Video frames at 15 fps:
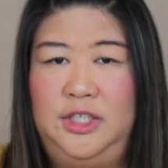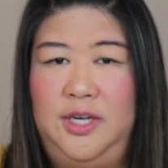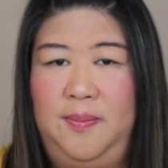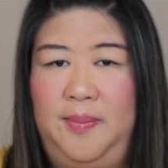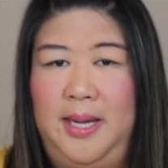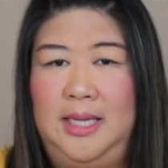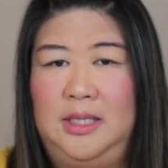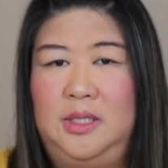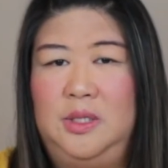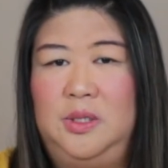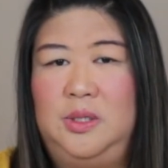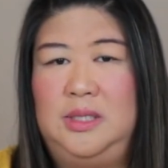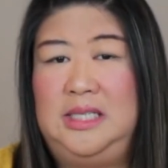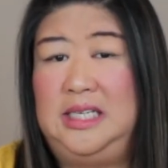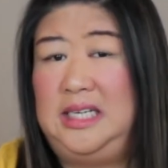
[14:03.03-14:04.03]

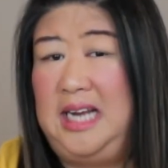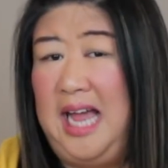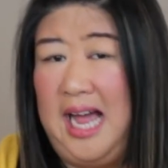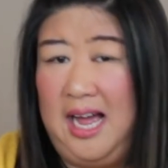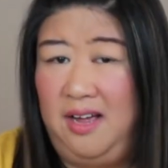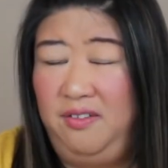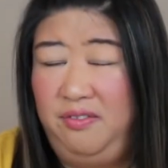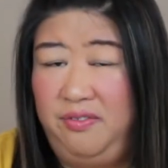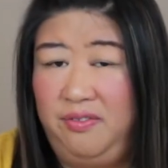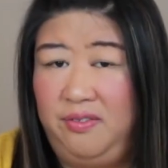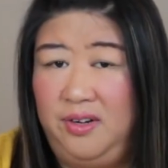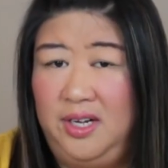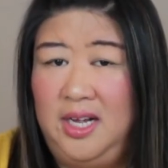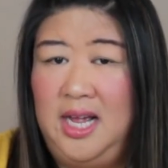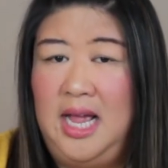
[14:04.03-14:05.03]
JetPens didn't have
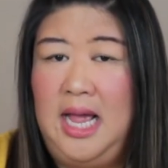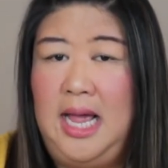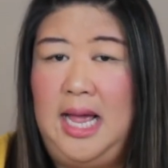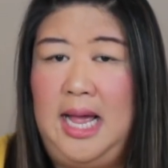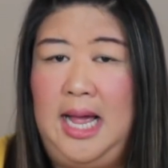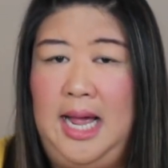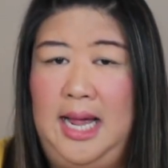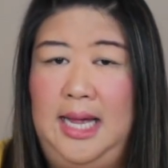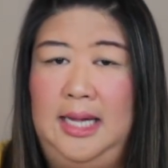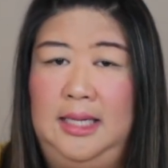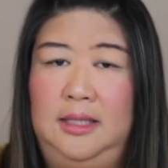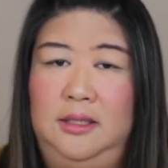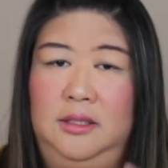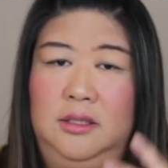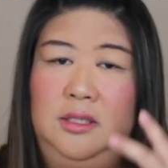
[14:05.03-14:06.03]

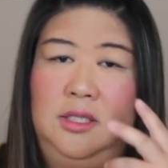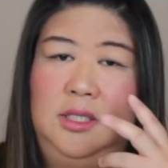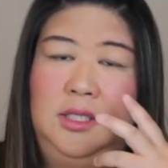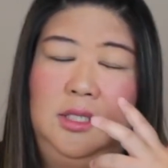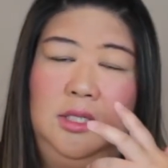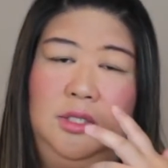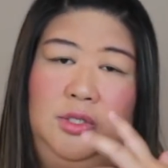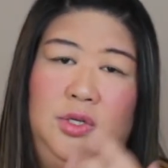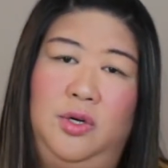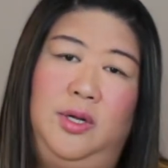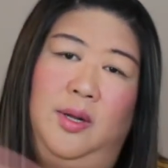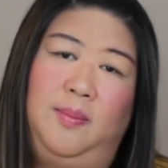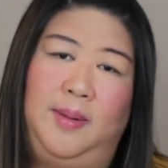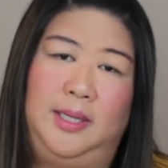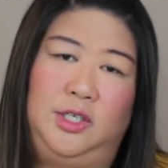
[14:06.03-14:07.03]
and
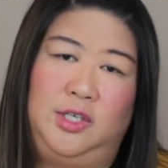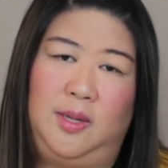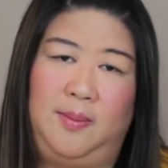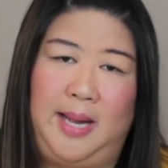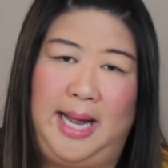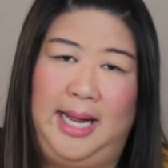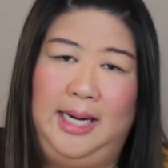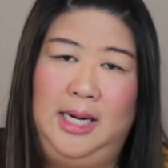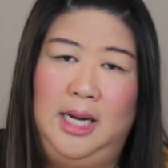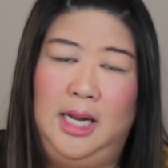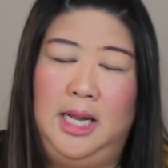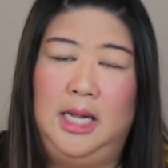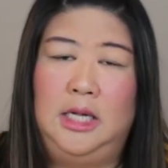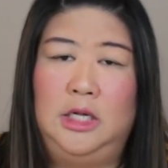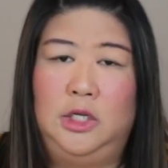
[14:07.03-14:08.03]
tokyopenshop had.
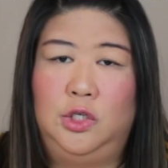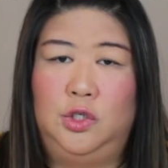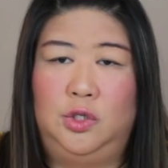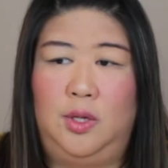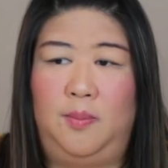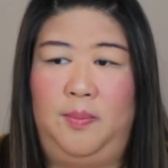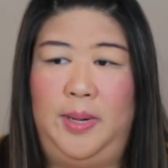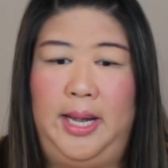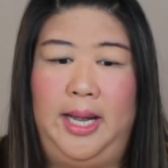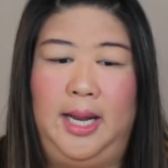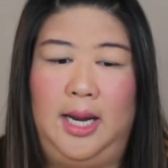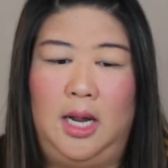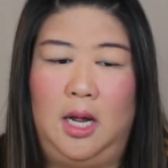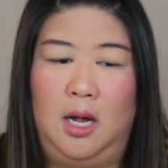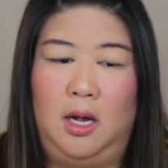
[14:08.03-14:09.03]
But
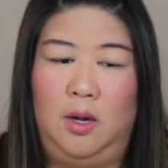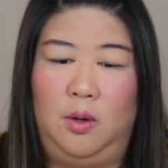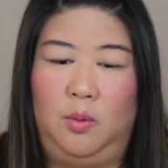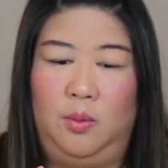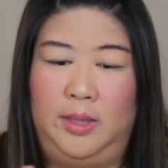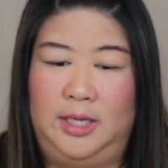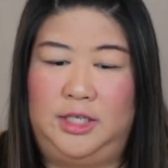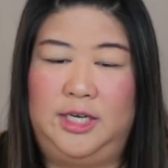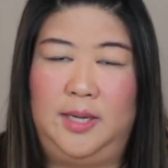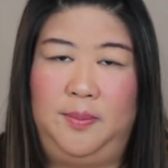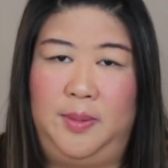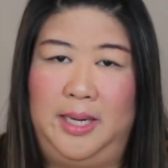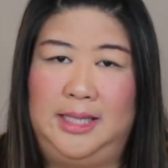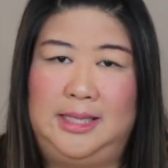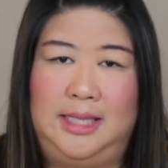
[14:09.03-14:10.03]
when I check
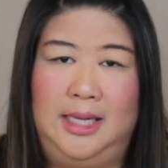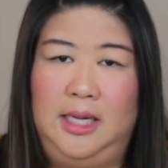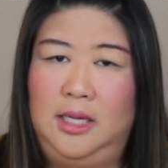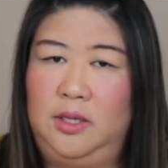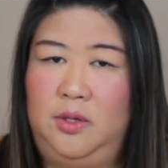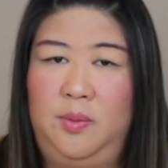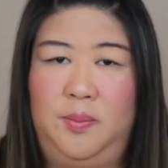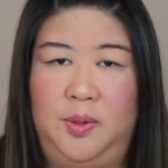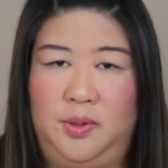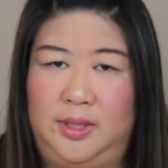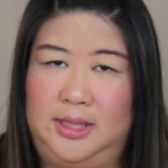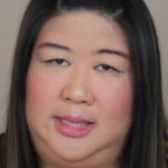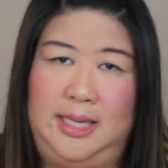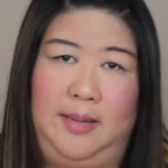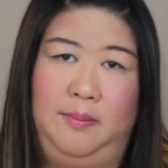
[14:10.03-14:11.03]
pricing, they're both
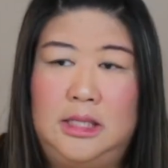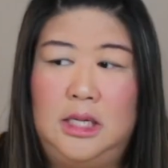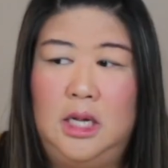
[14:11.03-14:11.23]
the same.